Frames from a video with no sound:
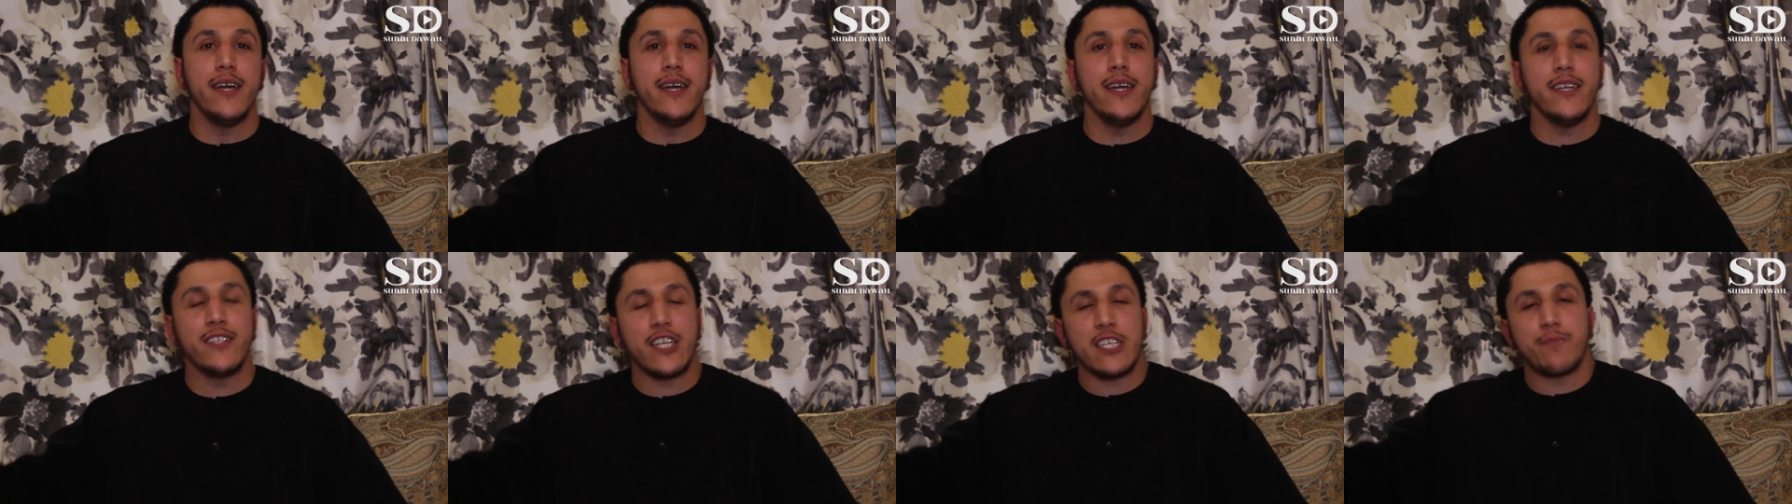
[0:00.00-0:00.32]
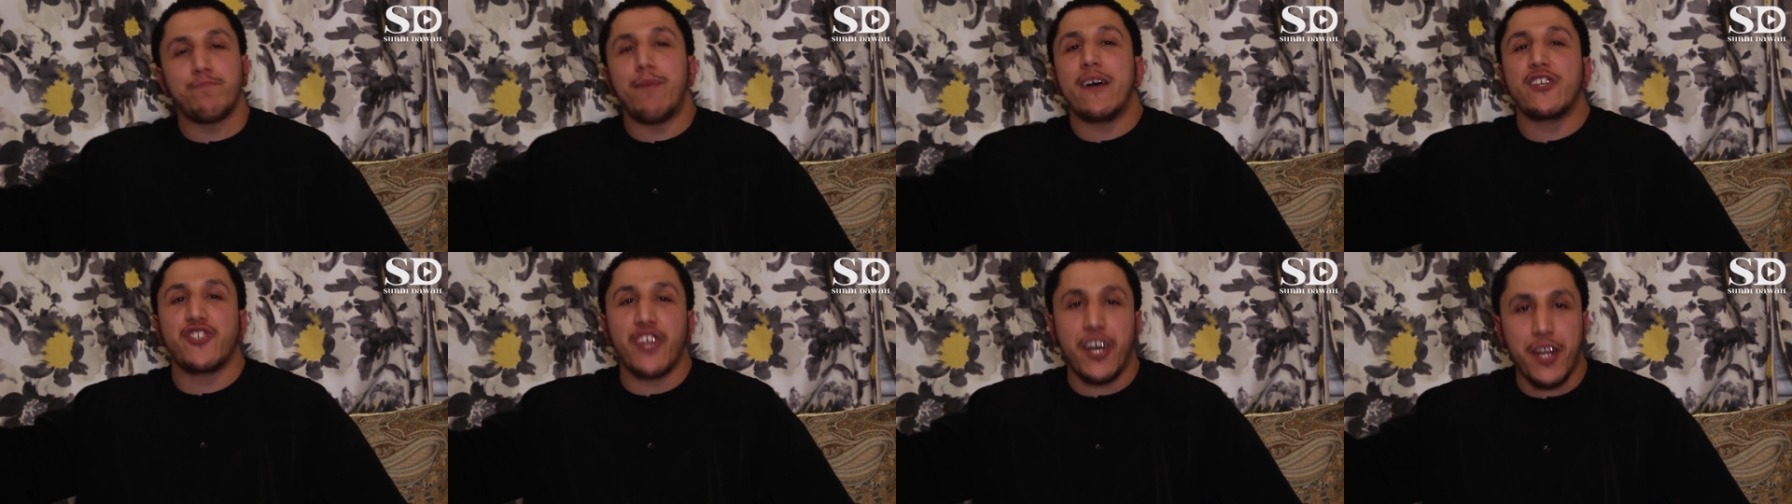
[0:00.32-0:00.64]
he
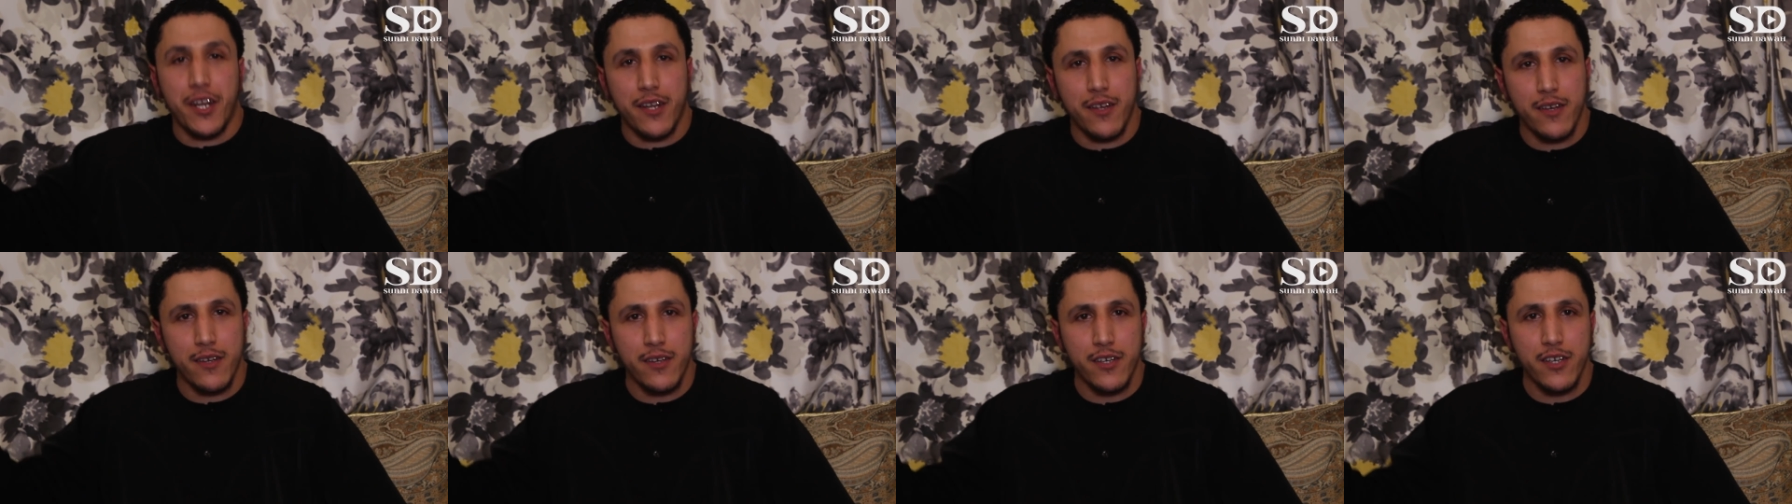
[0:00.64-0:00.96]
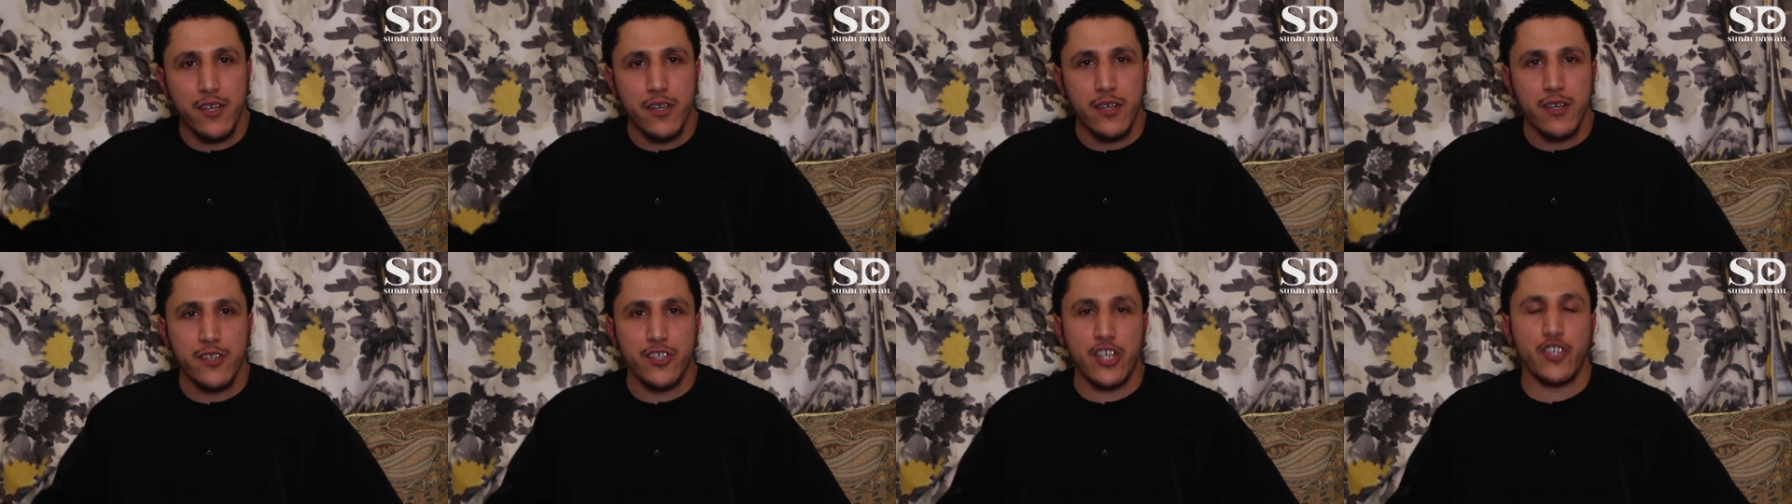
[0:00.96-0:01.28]
just bashar,
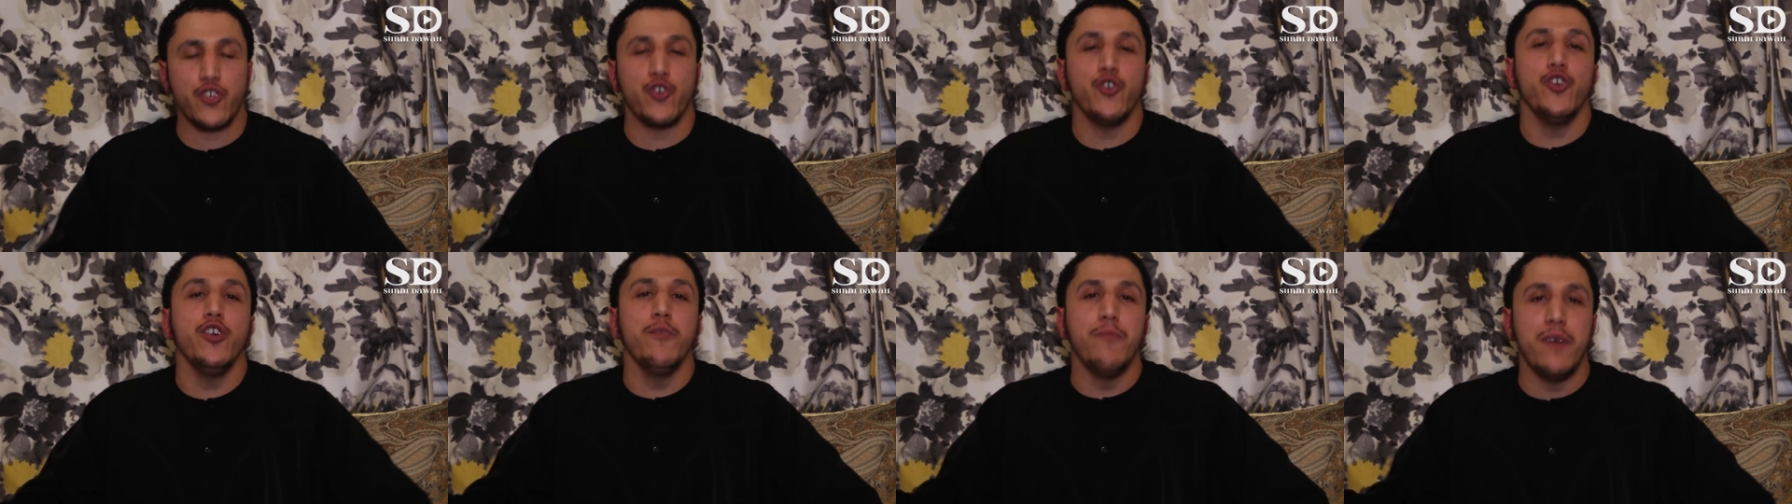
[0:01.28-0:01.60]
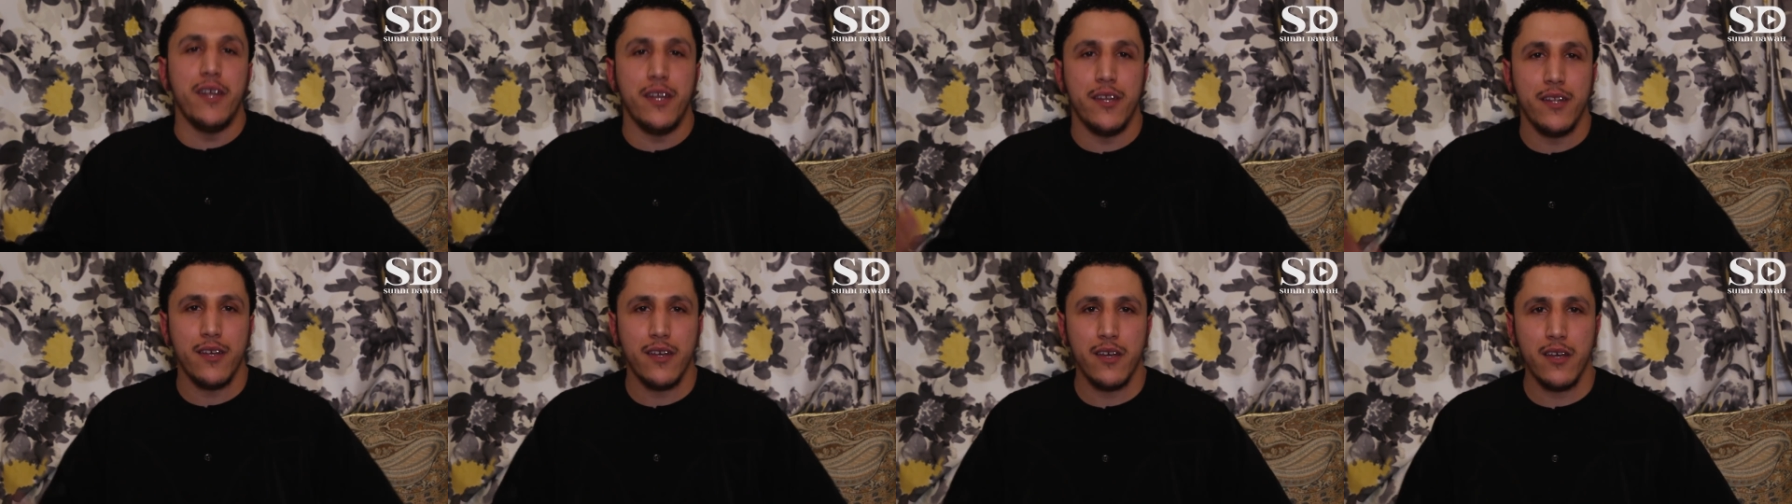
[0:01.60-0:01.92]
just
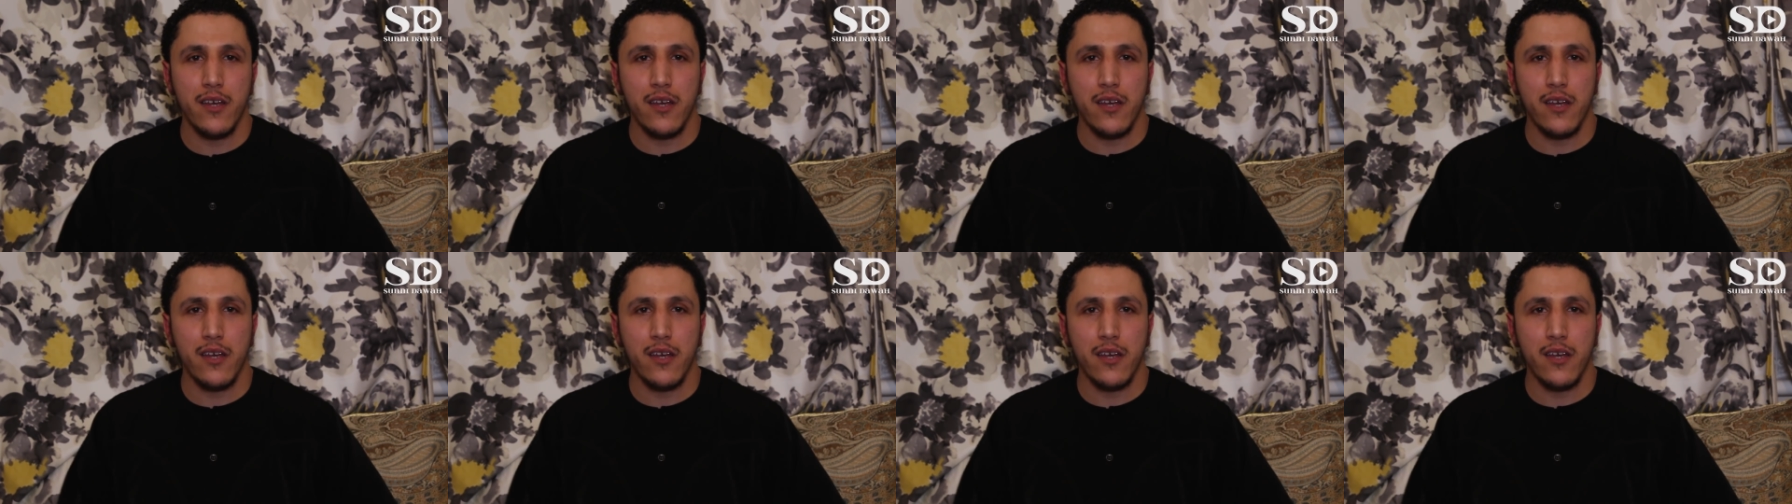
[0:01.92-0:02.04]
human.